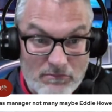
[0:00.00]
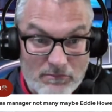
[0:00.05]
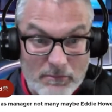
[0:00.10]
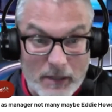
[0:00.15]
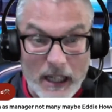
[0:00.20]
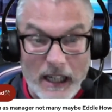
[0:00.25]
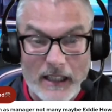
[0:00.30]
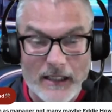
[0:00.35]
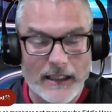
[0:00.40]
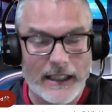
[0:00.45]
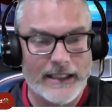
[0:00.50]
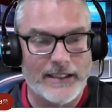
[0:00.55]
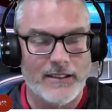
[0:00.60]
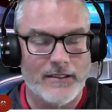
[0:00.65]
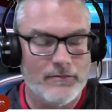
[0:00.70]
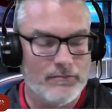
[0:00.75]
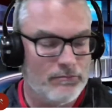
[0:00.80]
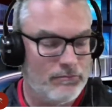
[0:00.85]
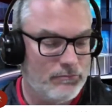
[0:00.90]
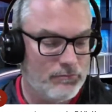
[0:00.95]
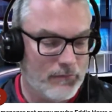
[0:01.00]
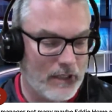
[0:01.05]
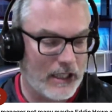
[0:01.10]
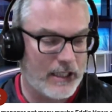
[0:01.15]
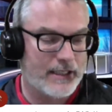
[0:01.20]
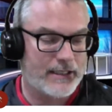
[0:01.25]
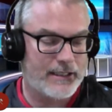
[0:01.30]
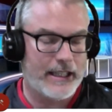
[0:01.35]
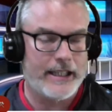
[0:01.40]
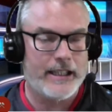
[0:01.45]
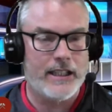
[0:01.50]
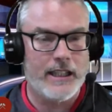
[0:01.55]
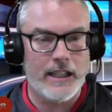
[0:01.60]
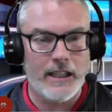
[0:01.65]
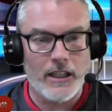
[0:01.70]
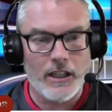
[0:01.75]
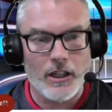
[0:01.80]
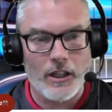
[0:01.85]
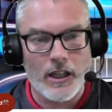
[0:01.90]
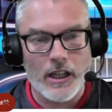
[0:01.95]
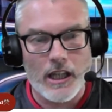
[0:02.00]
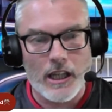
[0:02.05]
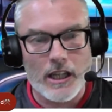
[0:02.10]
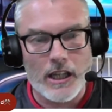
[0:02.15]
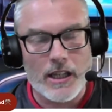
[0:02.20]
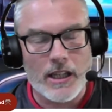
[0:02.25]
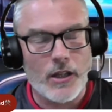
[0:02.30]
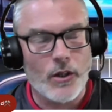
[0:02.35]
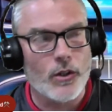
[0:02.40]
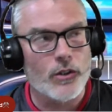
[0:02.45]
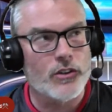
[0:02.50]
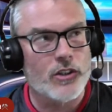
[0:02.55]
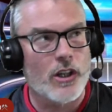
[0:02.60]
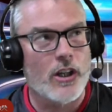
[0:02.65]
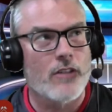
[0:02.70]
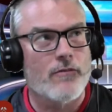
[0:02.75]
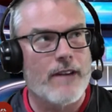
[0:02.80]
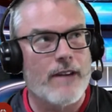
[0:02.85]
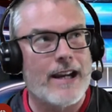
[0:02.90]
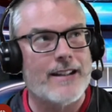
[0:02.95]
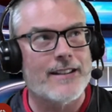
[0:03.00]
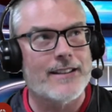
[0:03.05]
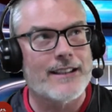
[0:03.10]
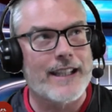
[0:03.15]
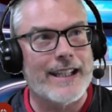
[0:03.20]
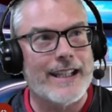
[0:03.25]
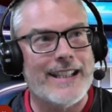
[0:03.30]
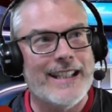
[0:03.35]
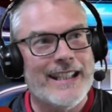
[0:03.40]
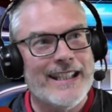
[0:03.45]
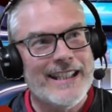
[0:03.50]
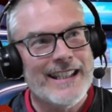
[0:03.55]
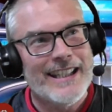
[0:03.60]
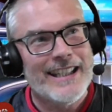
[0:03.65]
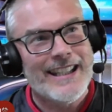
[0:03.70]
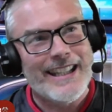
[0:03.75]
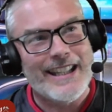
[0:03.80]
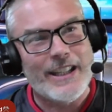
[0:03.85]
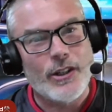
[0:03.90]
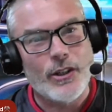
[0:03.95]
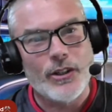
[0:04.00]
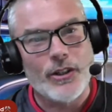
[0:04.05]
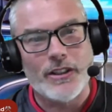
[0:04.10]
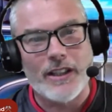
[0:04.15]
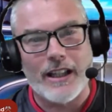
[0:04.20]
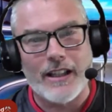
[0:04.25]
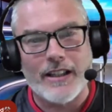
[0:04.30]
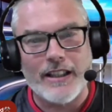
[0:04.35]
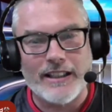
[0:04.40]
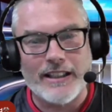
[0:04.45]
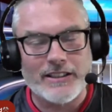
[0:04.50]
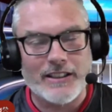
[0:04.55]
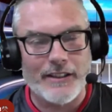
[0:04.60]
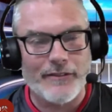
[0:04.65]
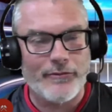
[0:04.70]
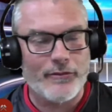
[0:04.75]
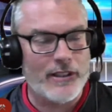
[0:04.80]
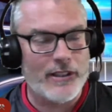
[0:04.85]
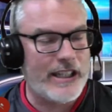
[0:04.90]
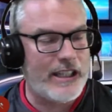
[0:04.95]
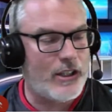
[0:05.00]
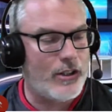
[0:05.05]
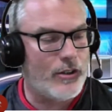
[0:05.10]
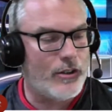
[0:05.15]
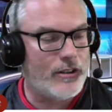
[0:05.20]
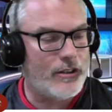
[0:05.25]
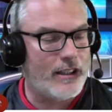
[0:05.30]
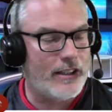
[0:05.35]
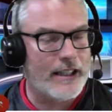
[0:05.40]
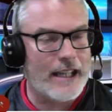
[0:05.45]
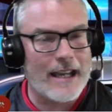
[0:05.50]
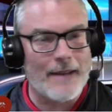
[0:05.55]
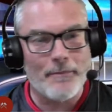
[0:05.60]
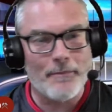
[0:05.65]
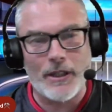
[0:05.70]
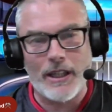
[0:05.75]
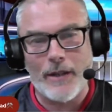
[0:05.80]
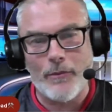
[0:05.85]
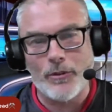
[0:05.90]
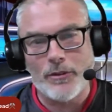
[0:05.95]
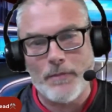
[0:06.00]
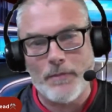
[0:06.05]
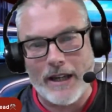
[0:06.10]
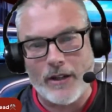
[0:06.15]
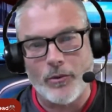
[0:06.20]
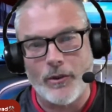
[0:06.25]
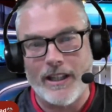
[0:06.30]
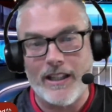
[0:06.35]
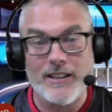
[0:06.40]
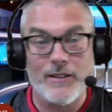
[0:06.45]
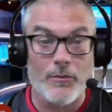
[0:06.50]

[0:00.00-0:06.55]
But listen, like I say, you, you could turn around and say he could have done this differently, he could have done that, but it was penalties.